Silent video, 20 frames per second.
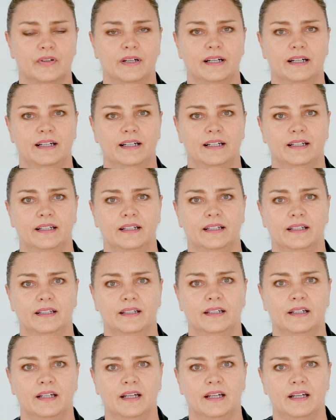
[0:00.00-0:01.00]
I
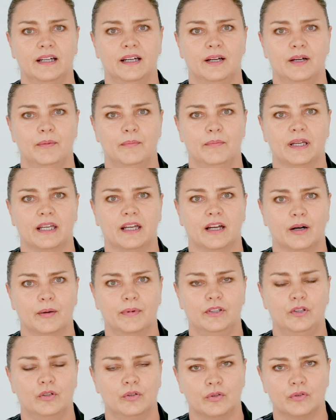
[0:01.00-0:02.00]

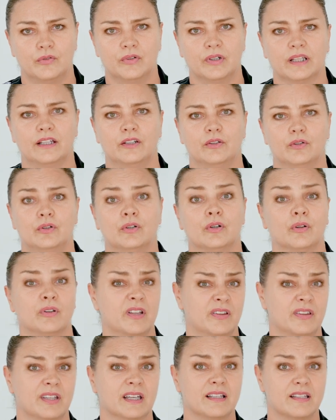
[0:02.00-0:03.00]
become, you know, really doing all the
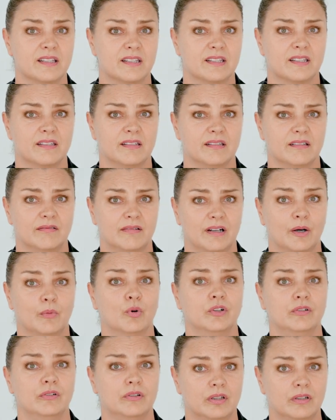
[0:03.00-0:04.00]
things I
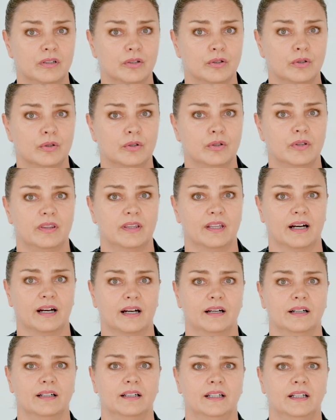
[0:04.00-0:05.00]
want to do
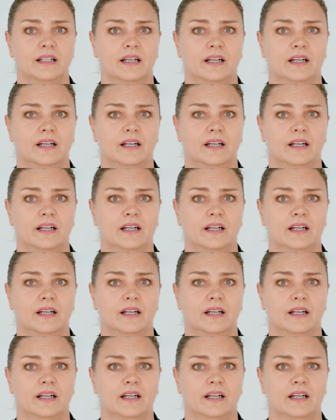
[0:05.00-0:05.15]
that